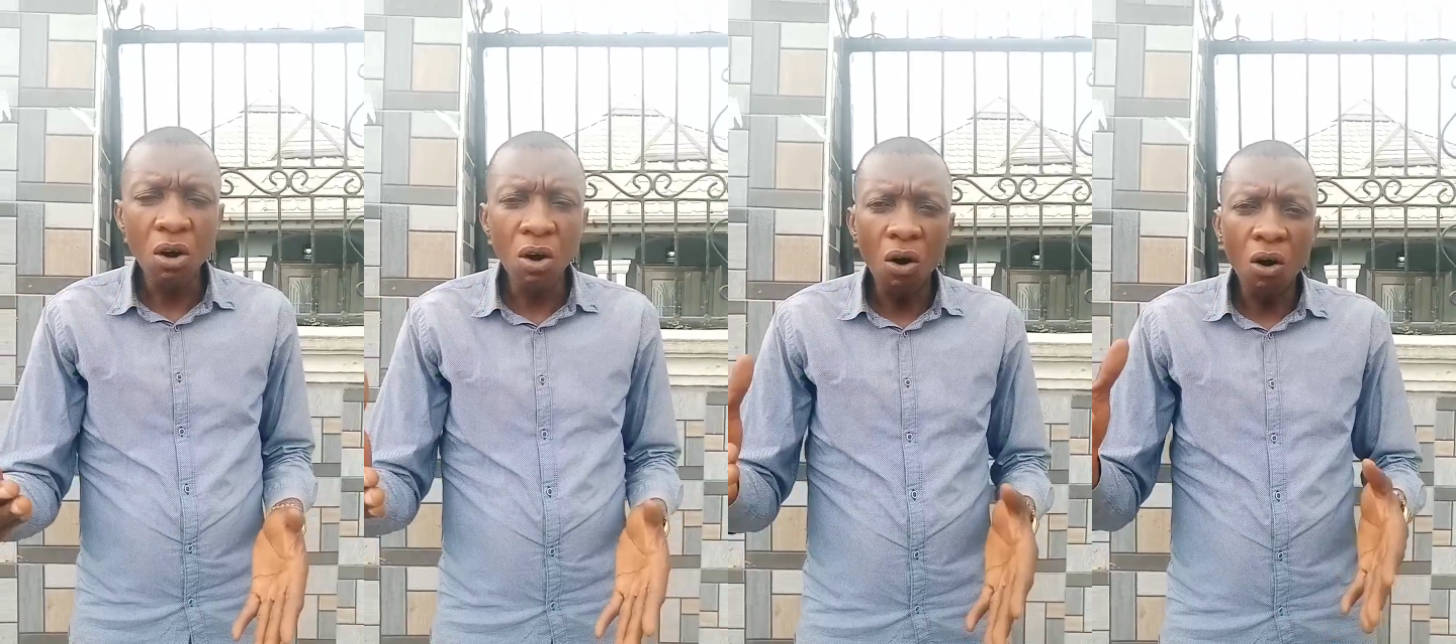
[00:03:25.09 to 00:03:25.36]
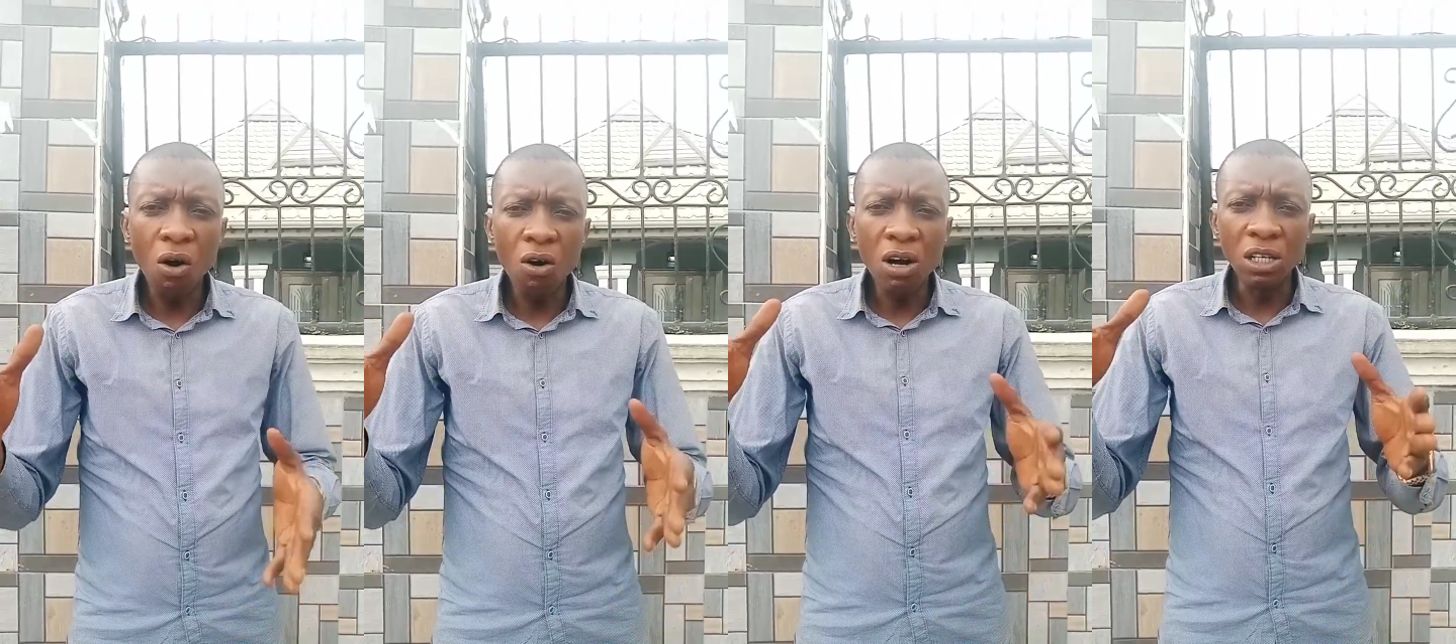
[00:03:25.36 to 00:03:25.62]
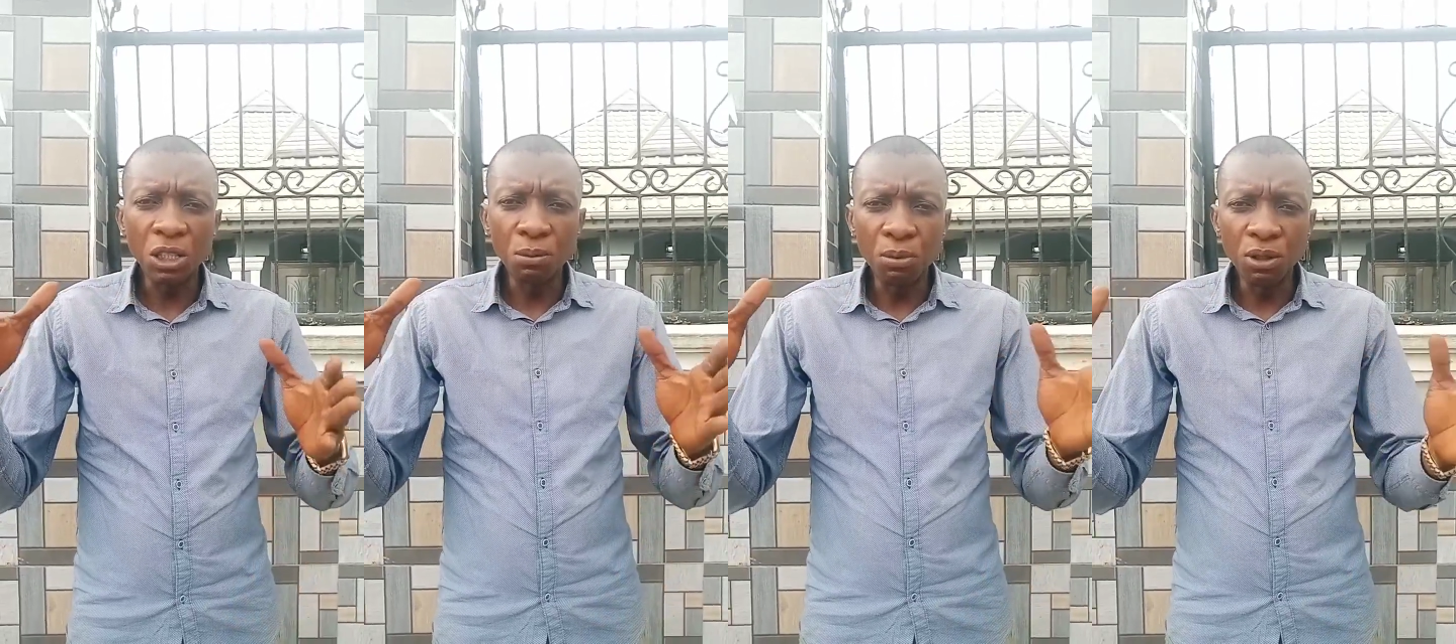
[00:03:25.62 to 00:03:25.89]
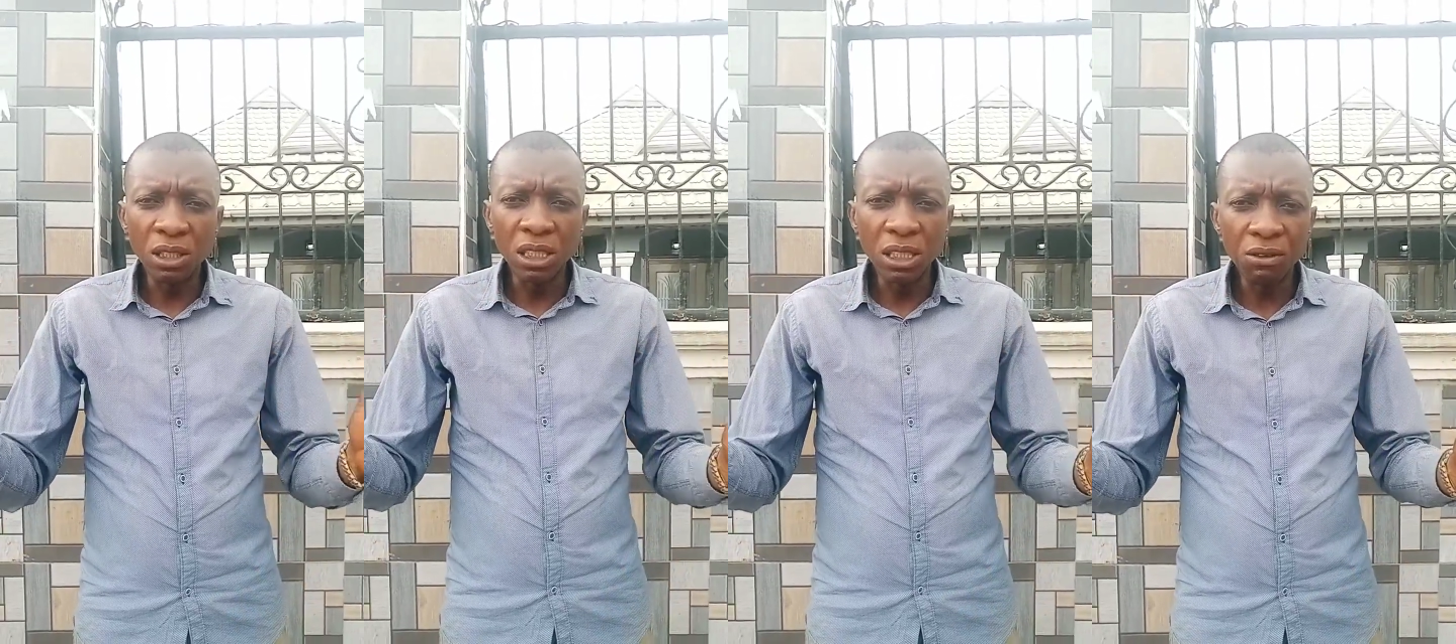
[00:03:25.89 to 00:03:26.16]
or
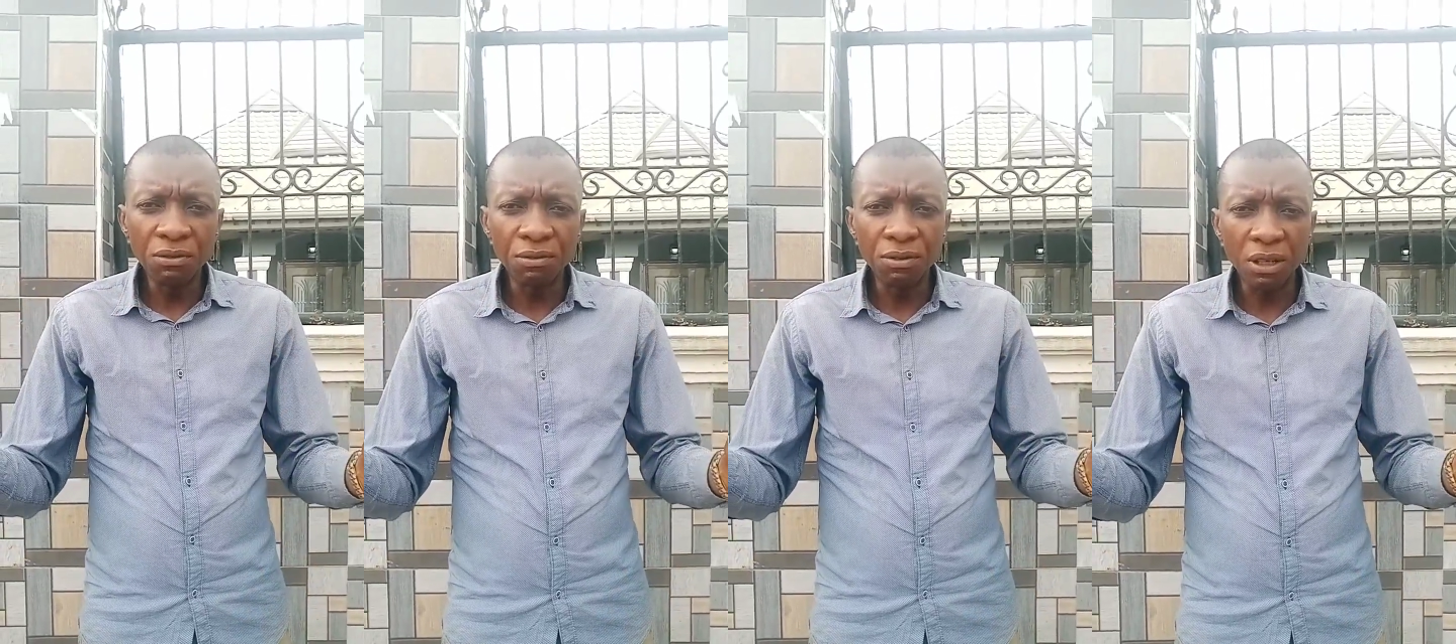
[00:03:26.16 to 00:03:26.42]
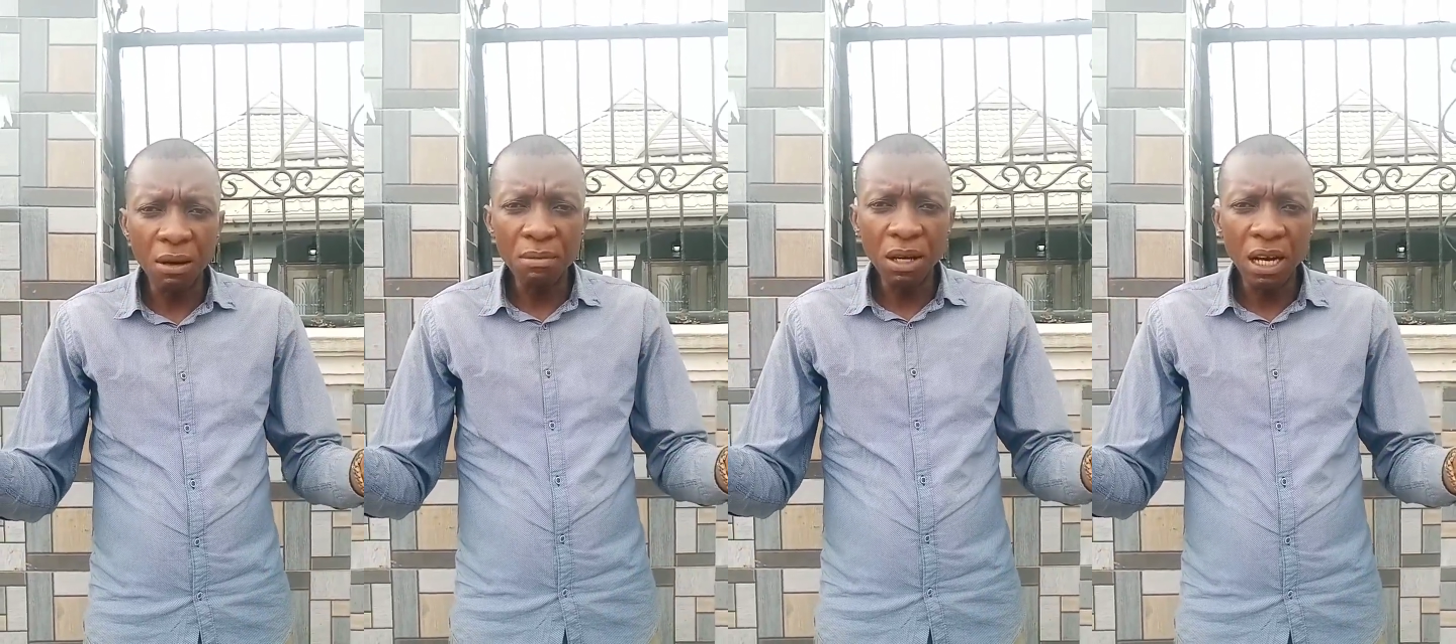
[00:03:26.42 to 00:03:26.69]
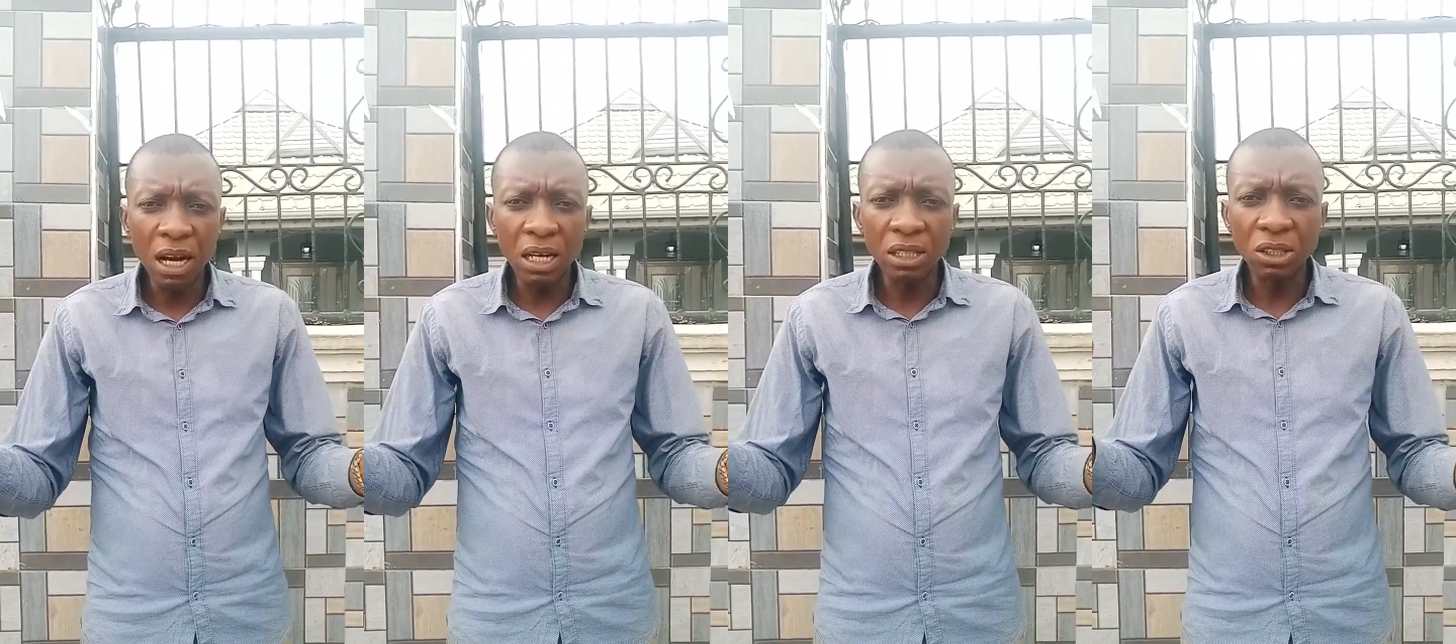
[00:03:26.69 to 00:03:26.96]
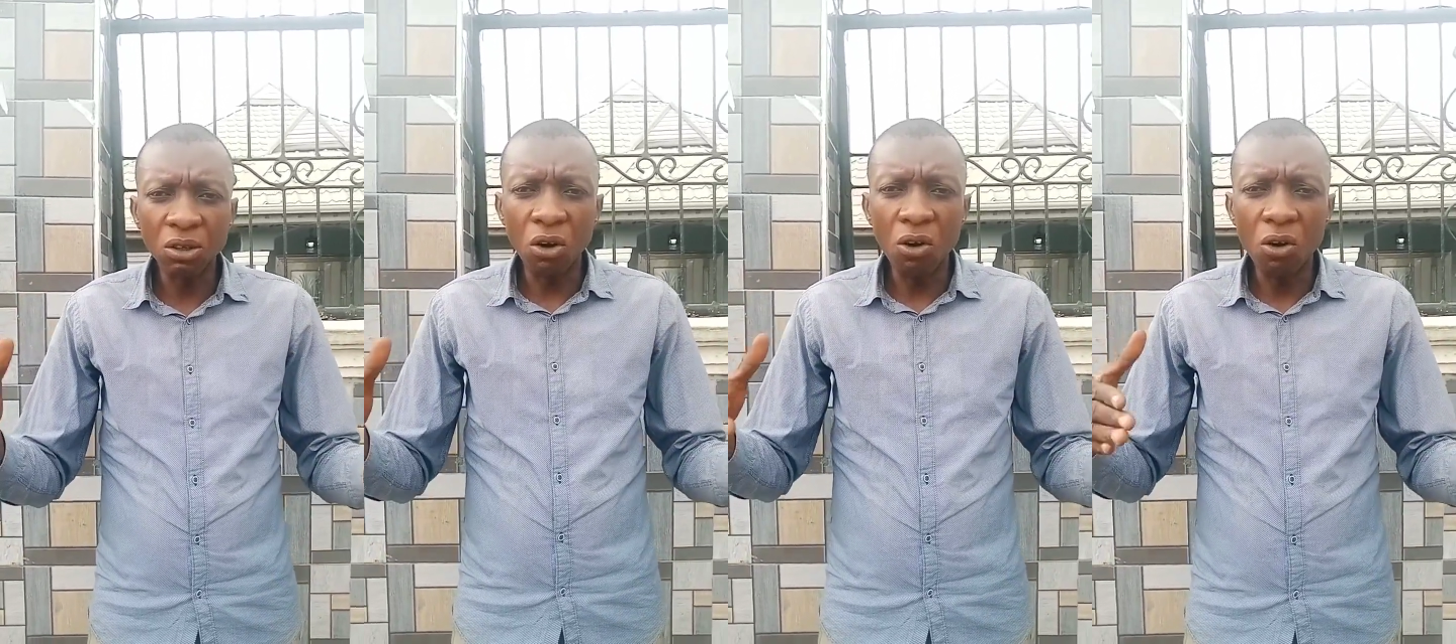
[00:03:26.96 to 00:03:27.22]
explosive
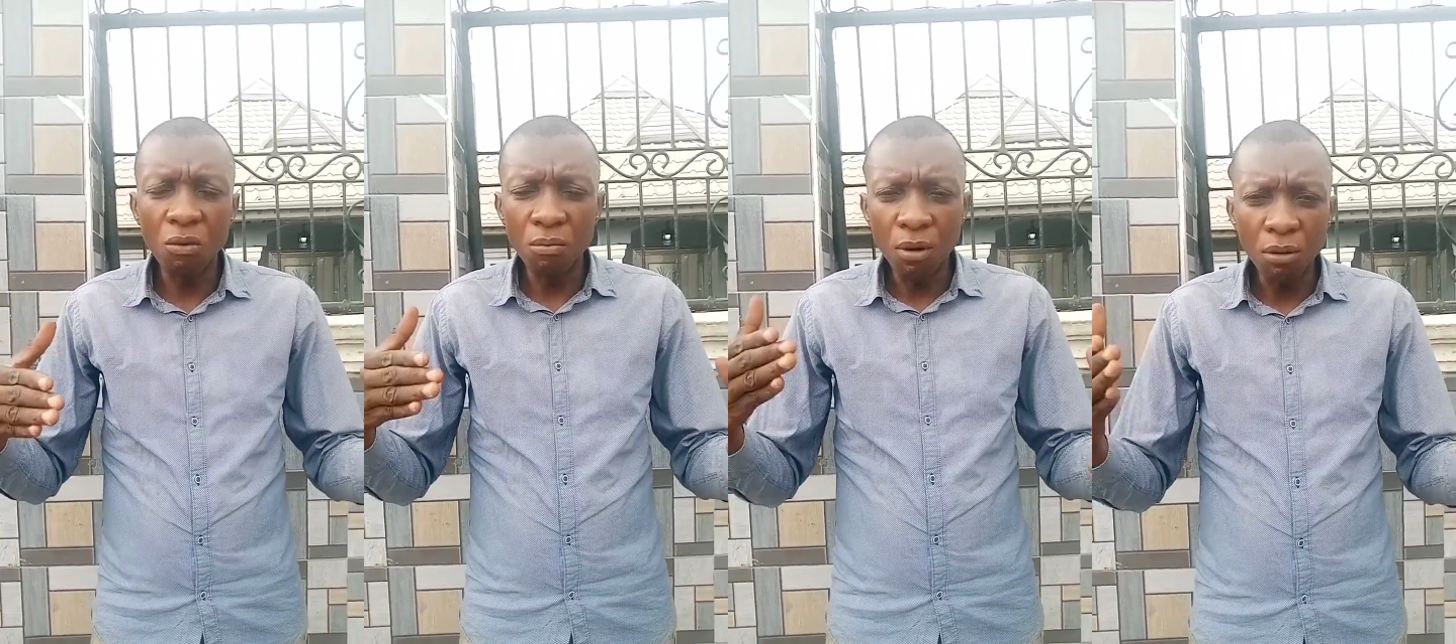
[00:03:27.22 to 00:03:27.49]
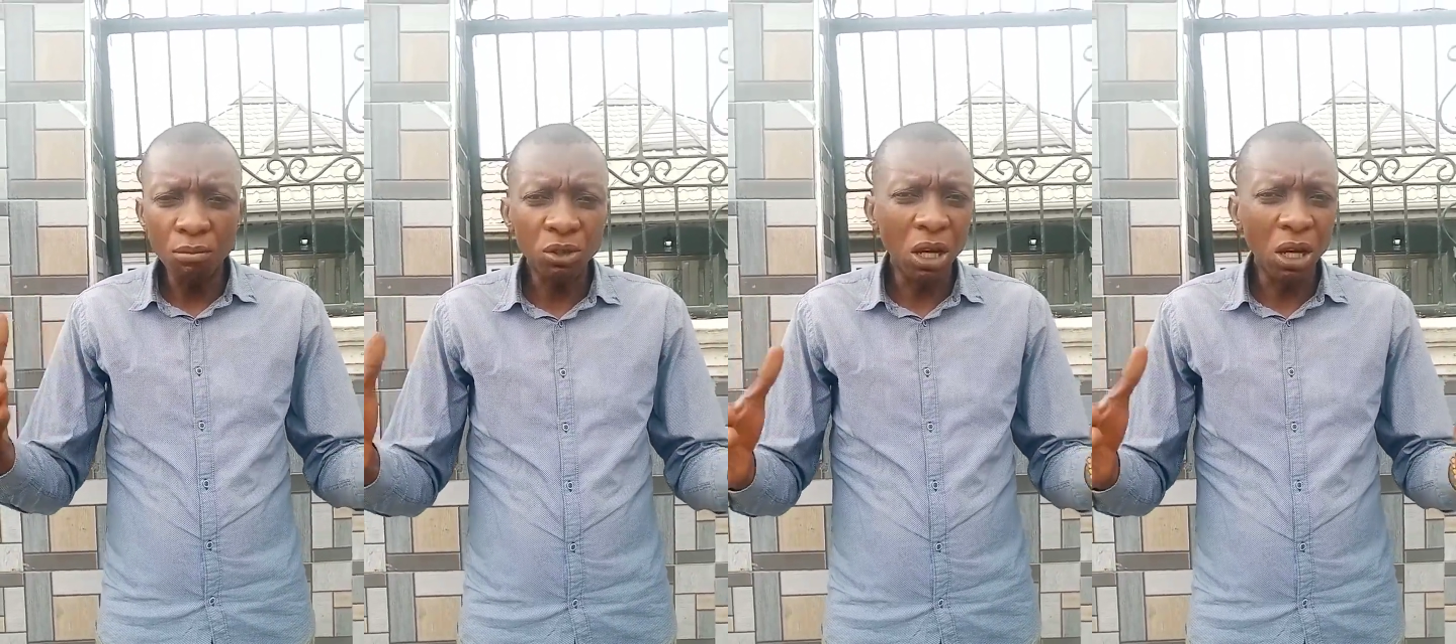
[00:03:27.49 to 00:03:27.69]
chemicals, or bombs,